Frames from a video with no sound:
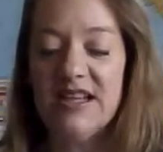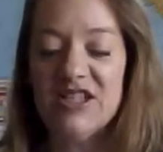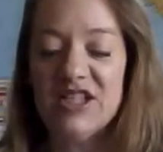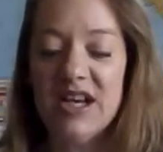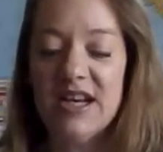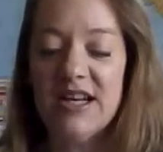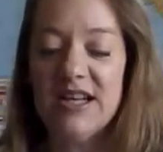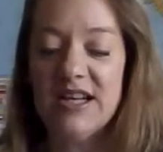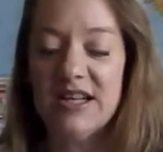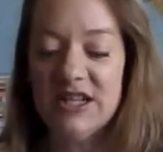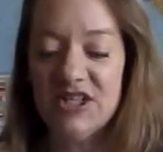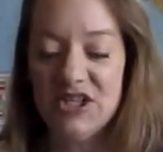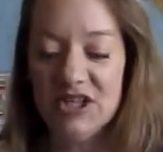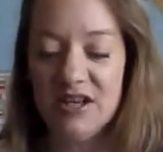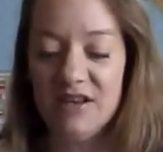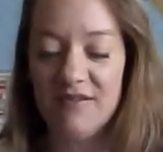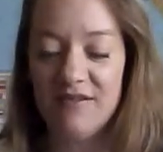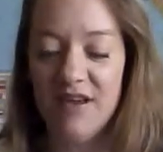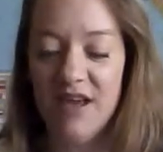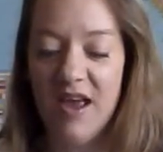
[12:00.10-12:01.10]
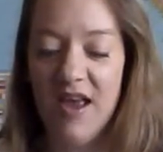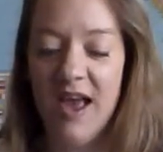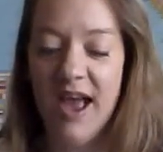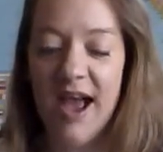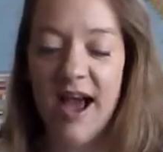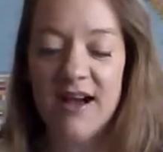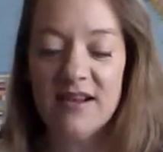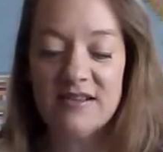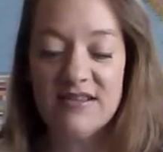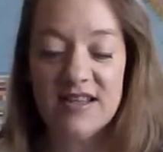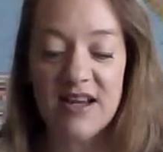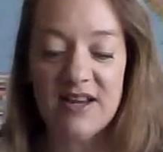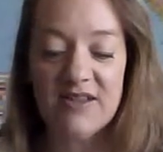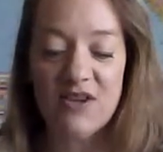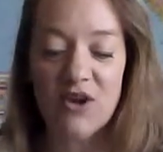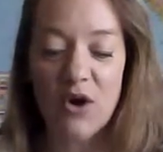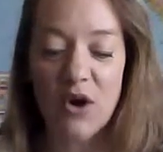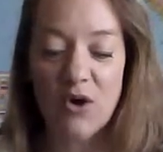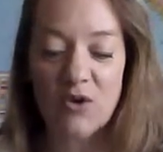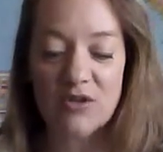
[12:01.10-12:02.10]
chain initiative outside
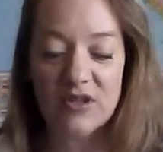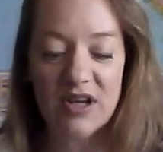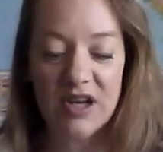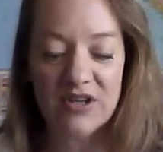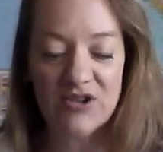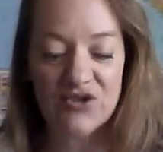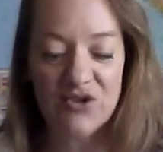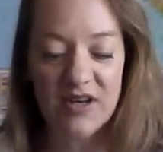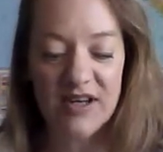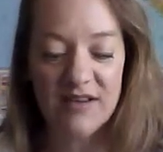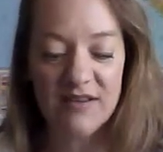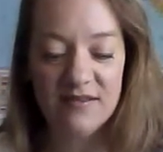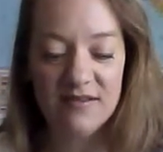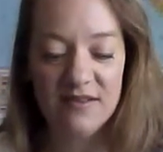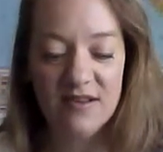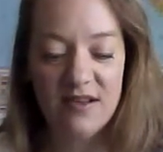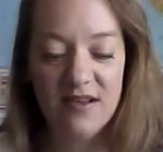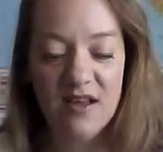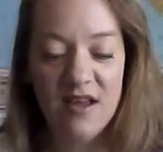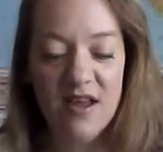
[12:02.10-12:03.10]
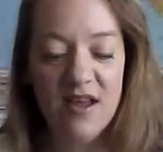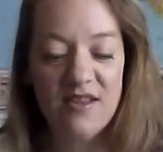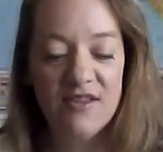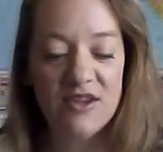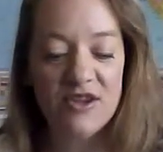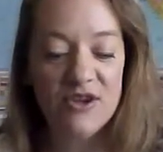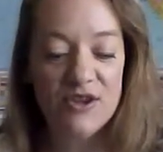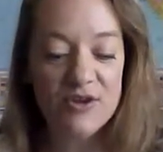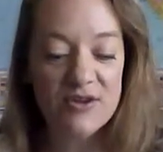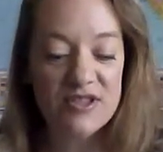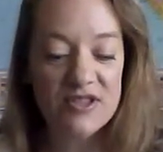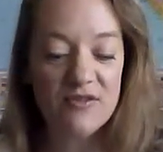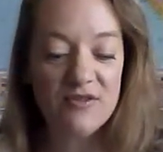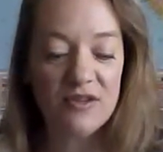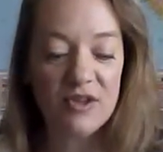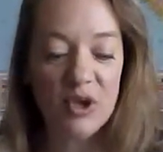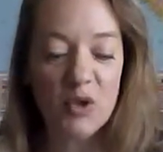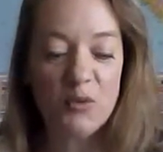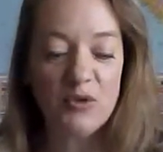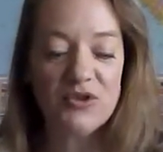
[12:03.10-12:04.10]
their own country. The use of
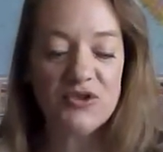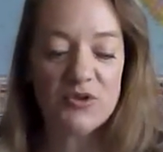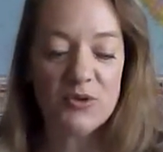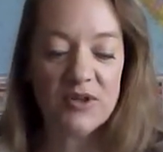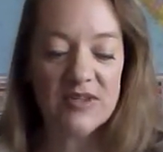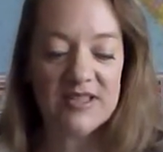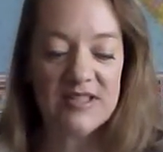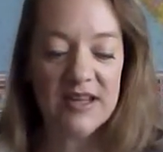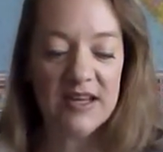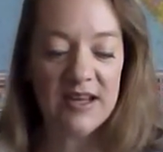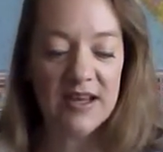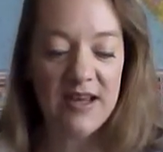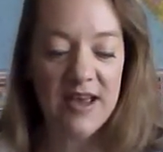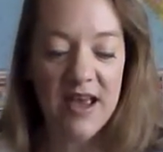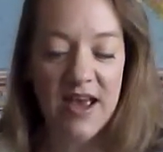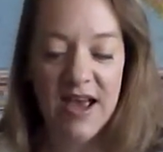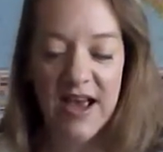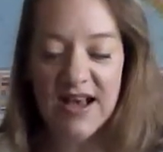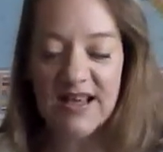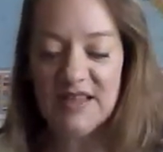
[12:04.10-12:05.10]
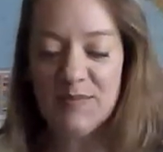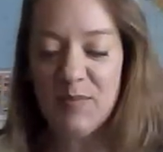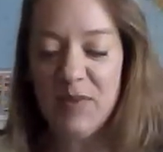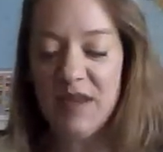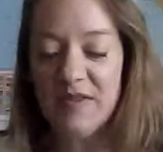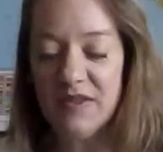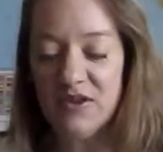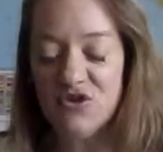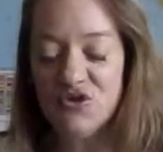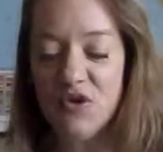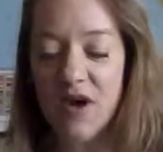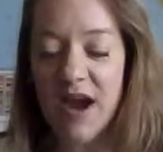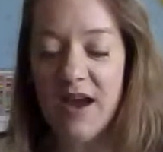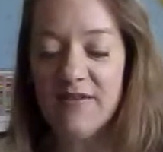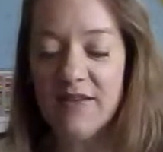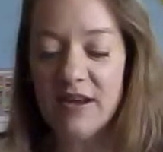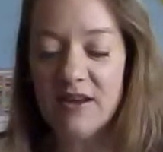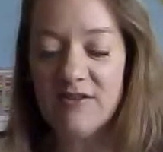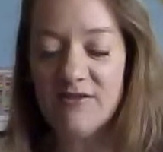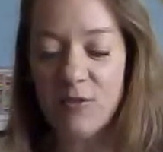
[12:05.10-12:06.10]
global sourcing has been the
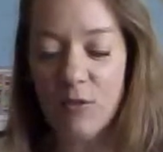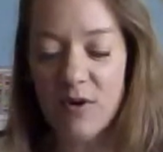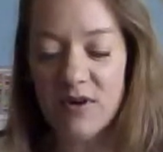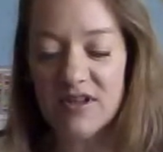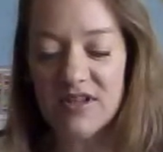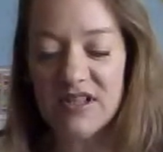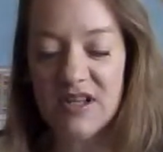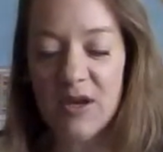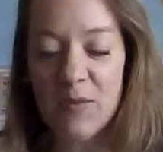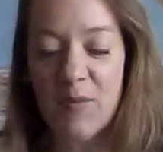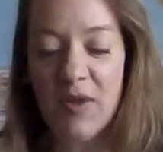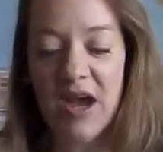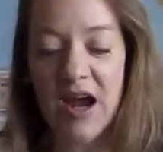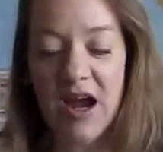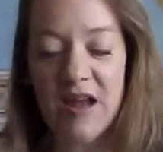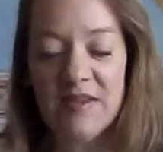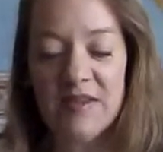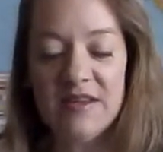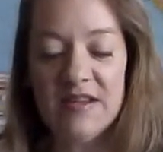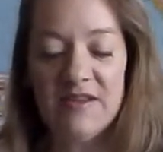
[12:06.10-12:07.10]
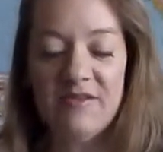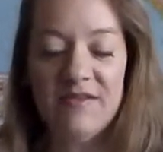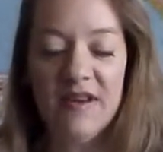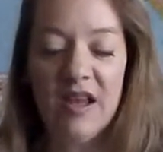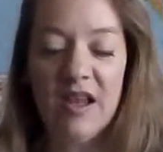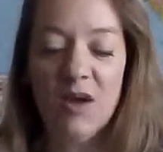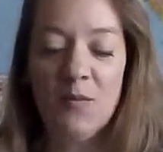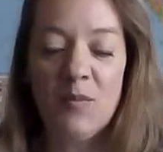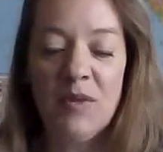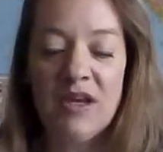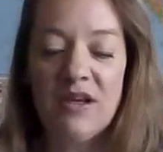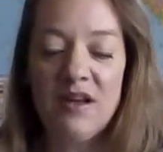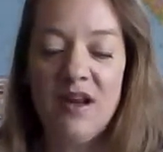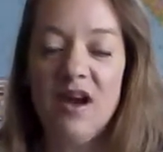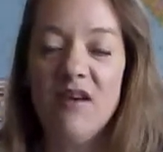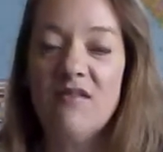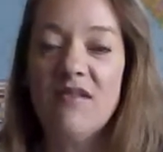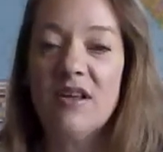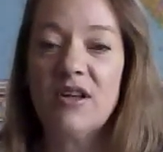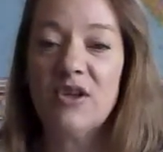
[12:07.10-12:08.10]
driving force behind the development
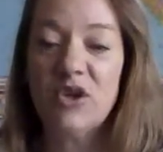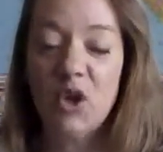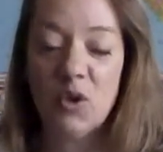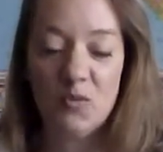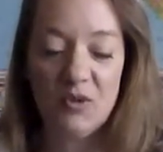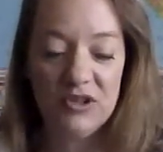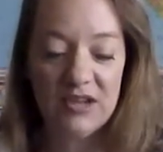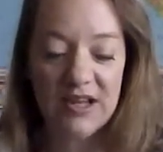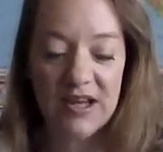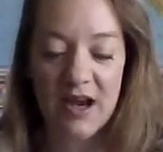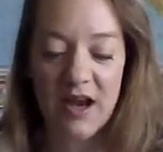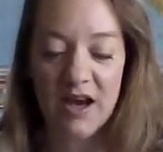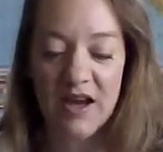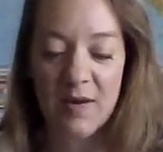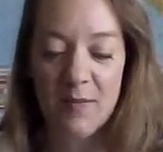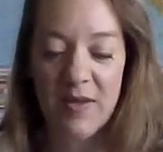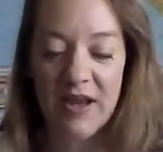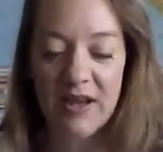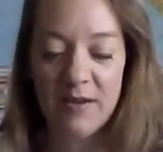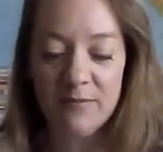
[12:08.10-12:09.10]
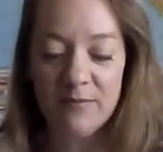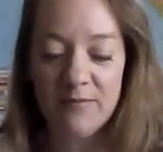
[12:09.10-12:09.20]
of the global economy.